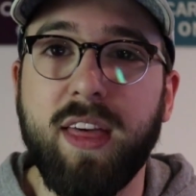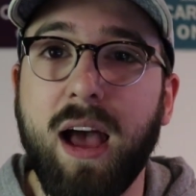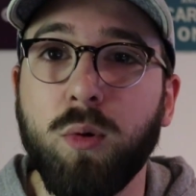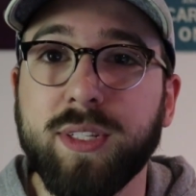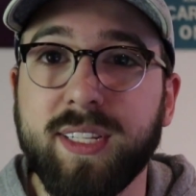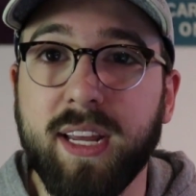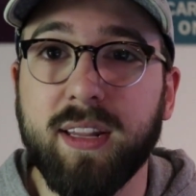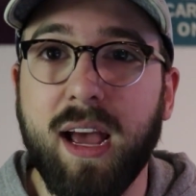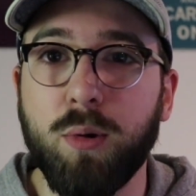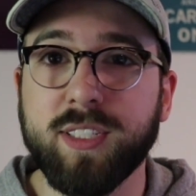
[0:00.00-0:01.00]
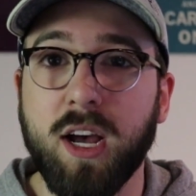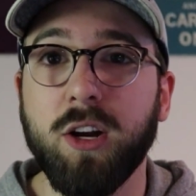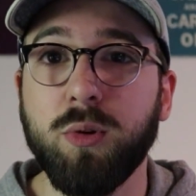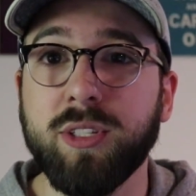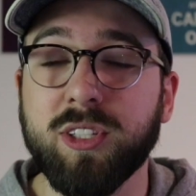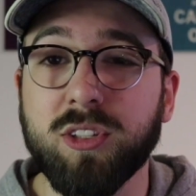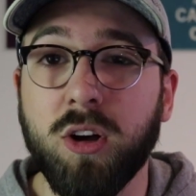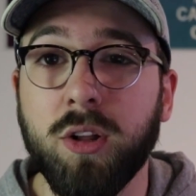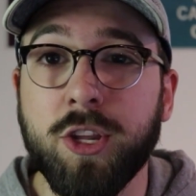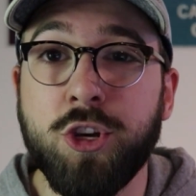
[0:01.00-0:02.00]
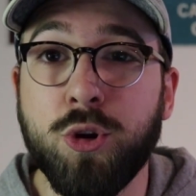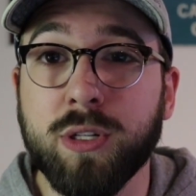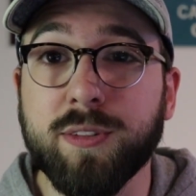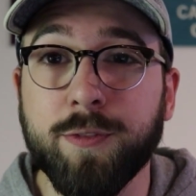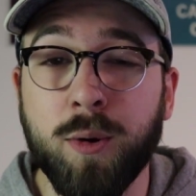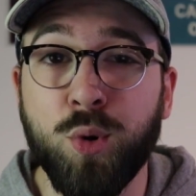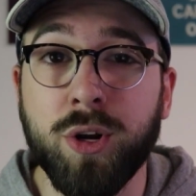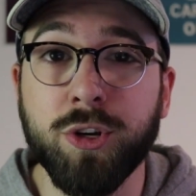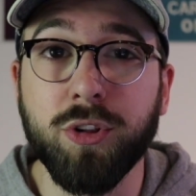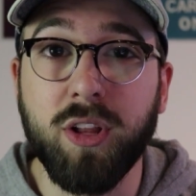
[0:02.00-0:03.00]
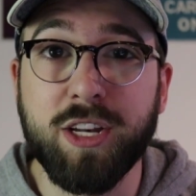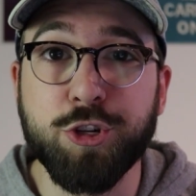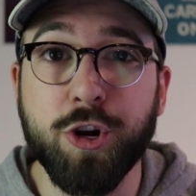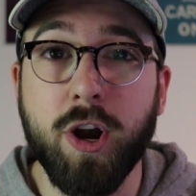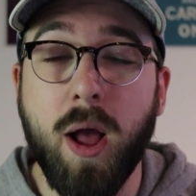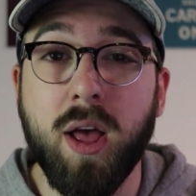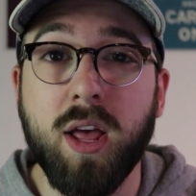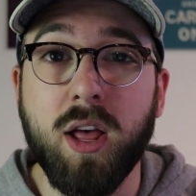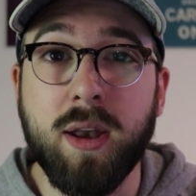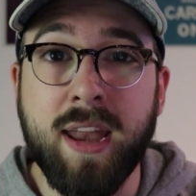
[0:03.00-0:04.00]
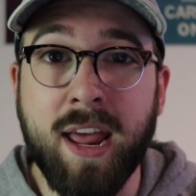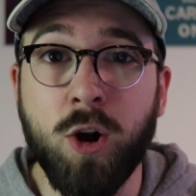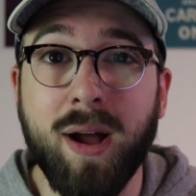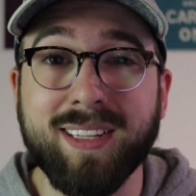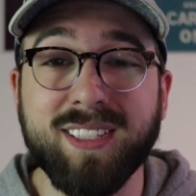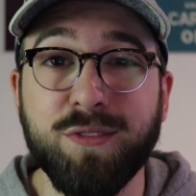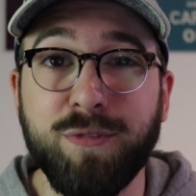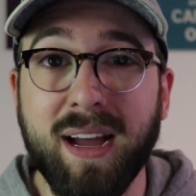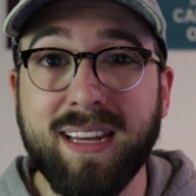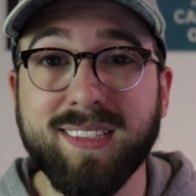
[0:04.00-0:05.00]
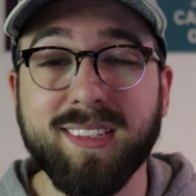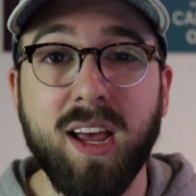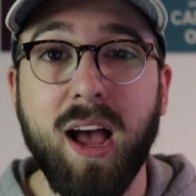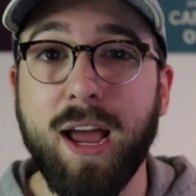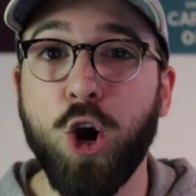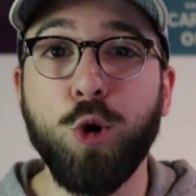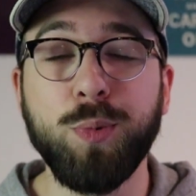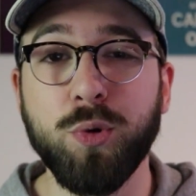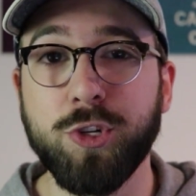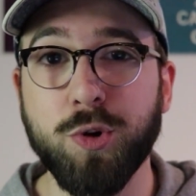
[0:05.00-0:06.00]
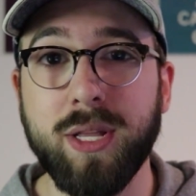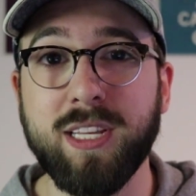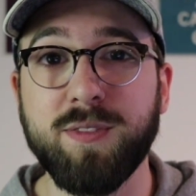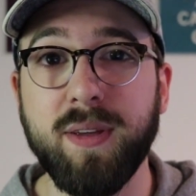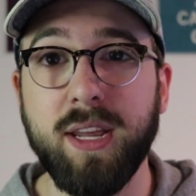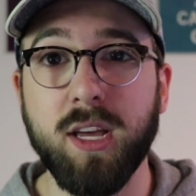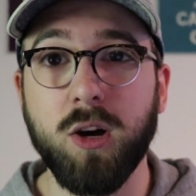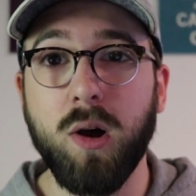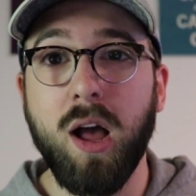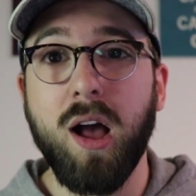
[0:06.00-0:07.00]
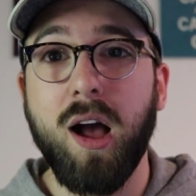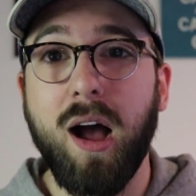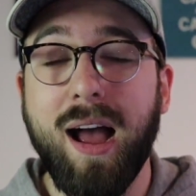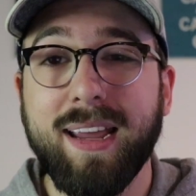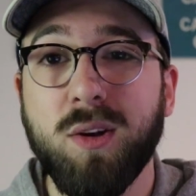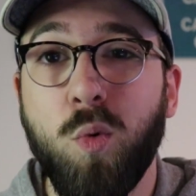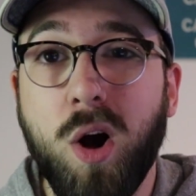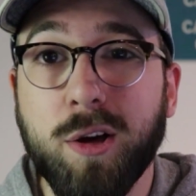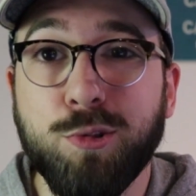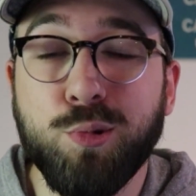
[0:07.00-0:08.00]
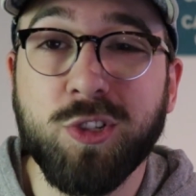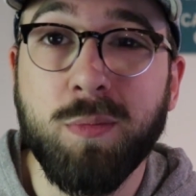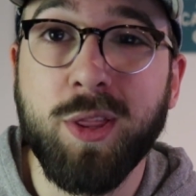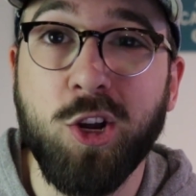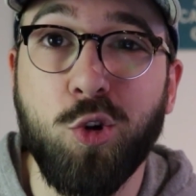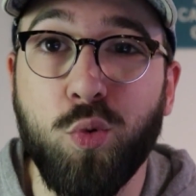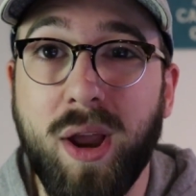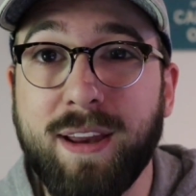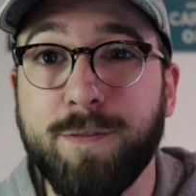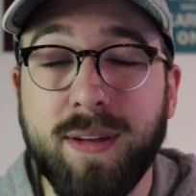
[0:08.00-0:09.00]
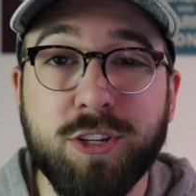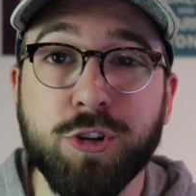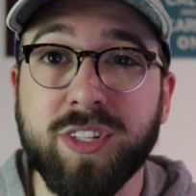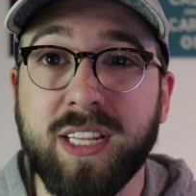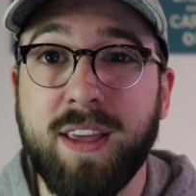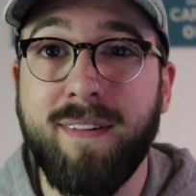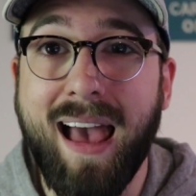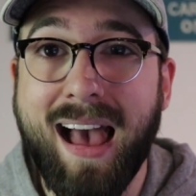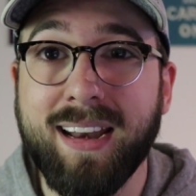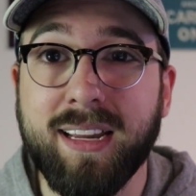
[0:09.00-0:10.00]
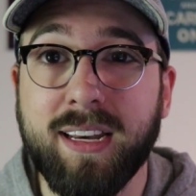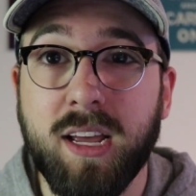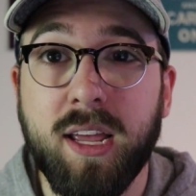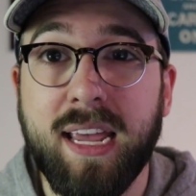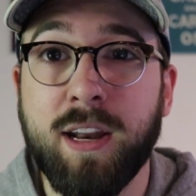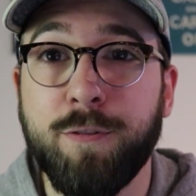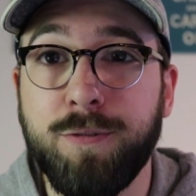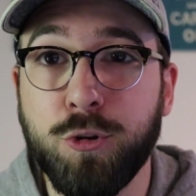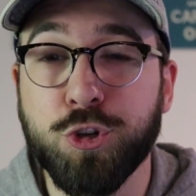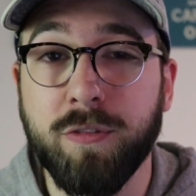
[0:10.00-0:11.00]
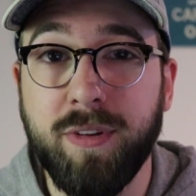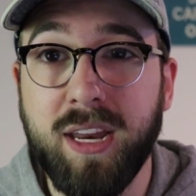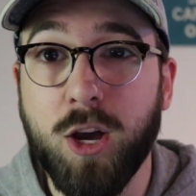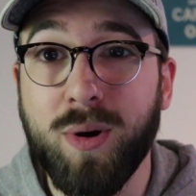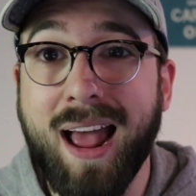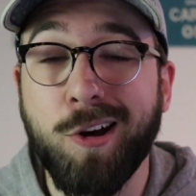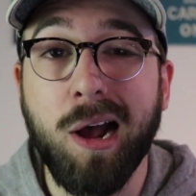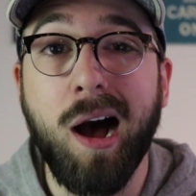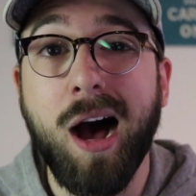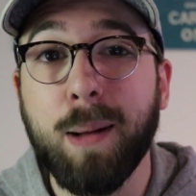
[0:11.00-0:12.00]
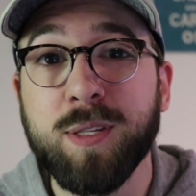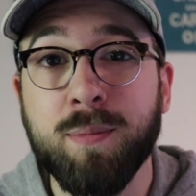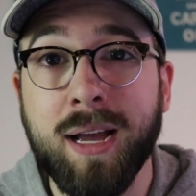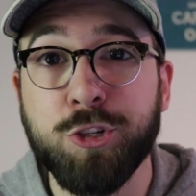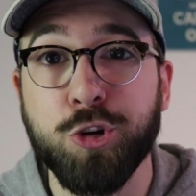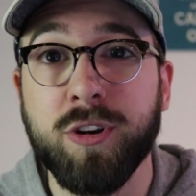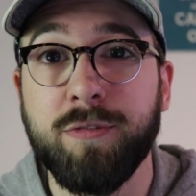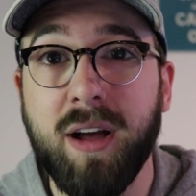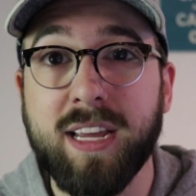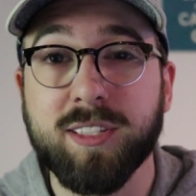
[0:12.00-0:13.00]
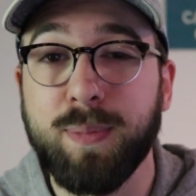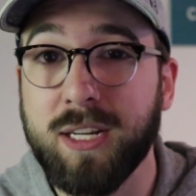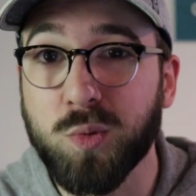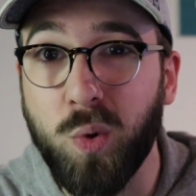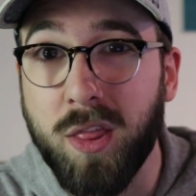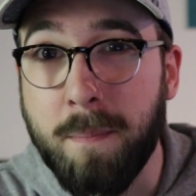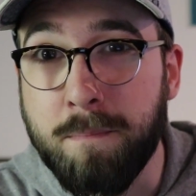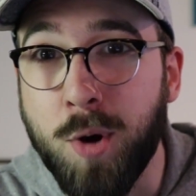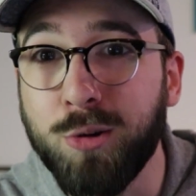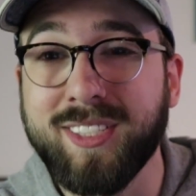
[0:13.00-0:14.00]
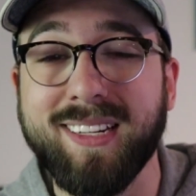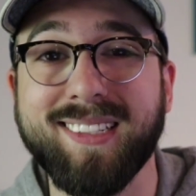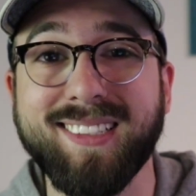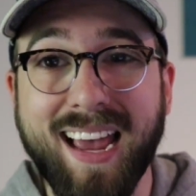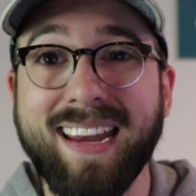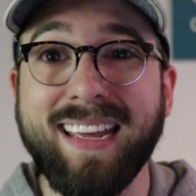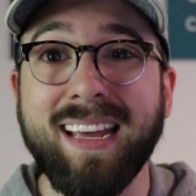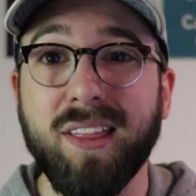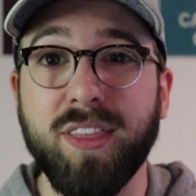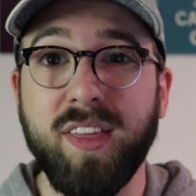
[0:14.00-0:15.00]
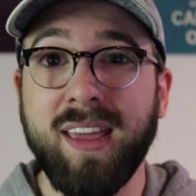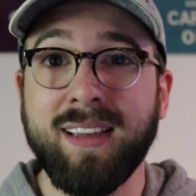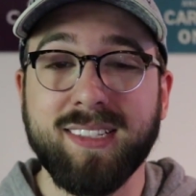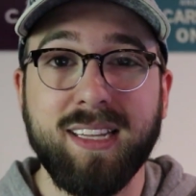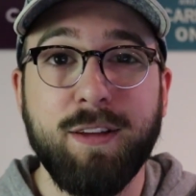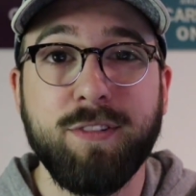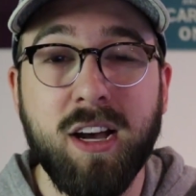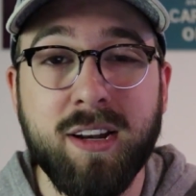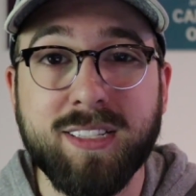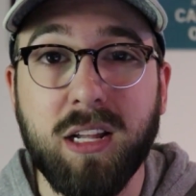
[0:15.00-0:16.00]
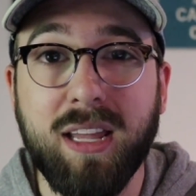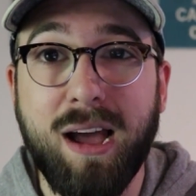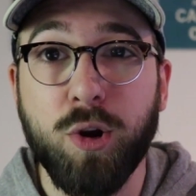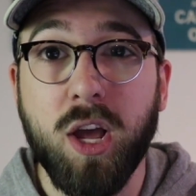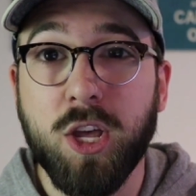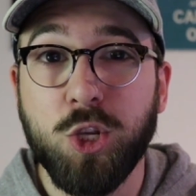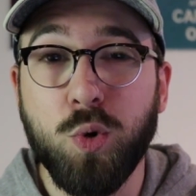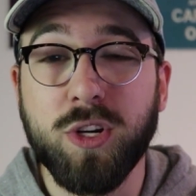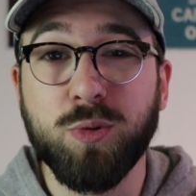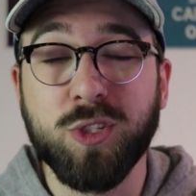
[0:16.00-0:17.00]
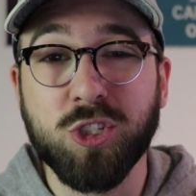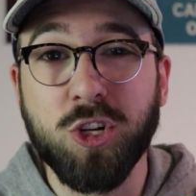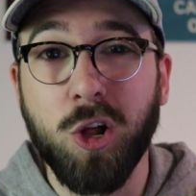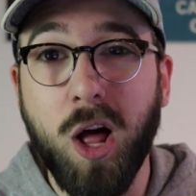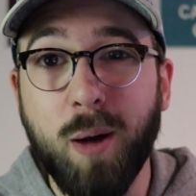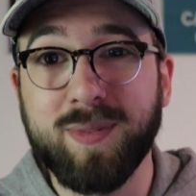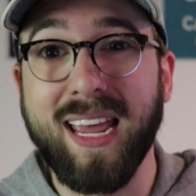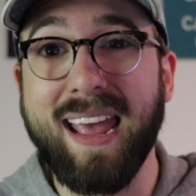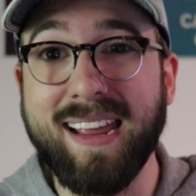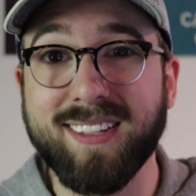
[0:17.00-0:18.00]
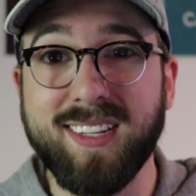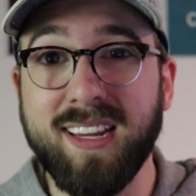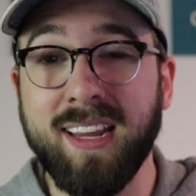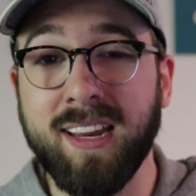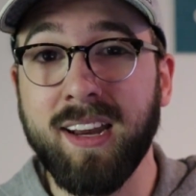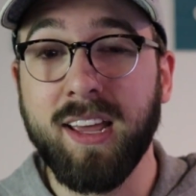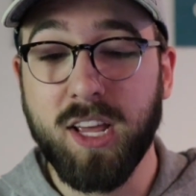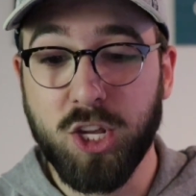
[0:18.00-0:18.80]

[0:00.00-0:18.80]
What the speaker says: that was it. That was how to install the newest firmware on your Ledger Nano S device. I hope you enjoyed this video. I can walk through some of the great features that they've added in a future video and how to optimize your device, because one of the most exciting things that they've done is allowed you to install up to 18